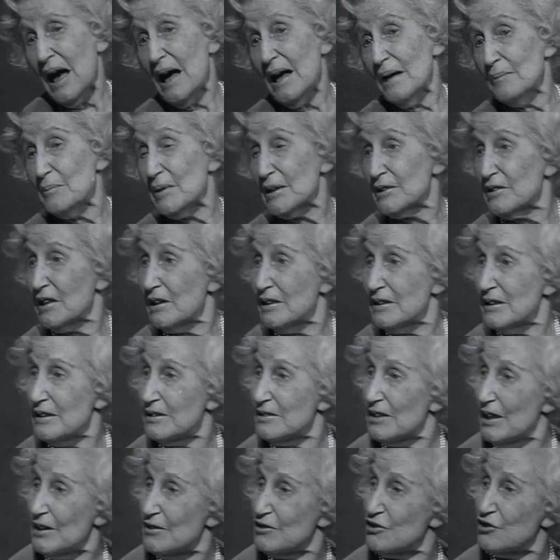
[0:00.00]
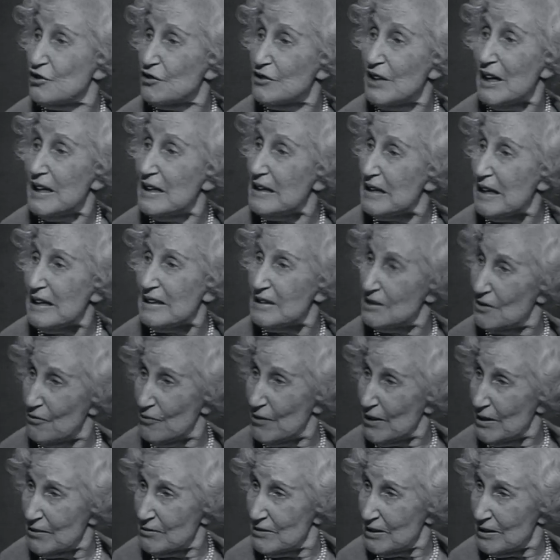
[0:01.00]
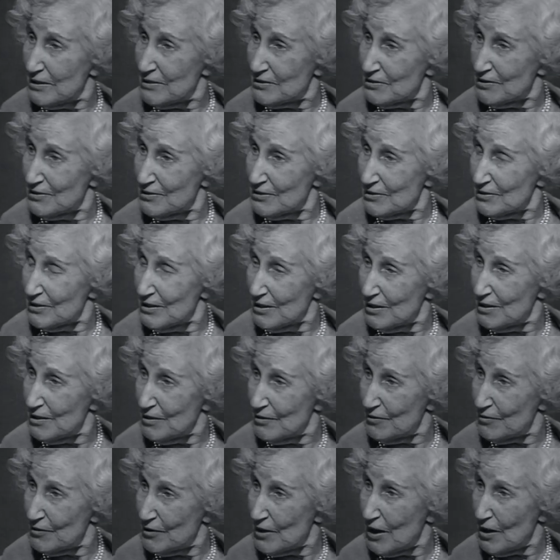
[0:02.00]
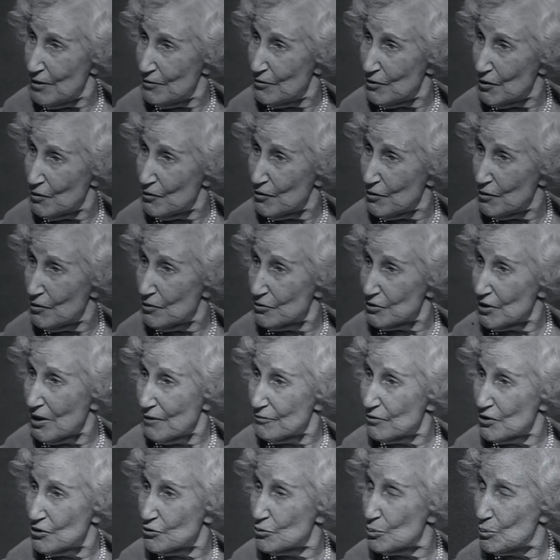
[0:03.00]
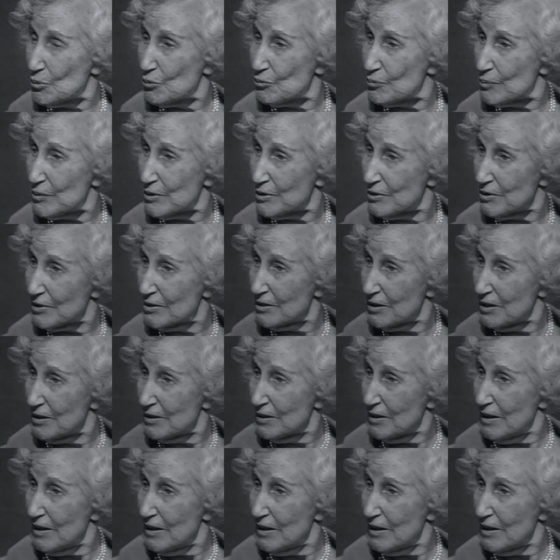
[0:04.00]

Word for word: Uh, no. But uh, it, uh, uh, they laid the foundations of, of the of suffrage movement,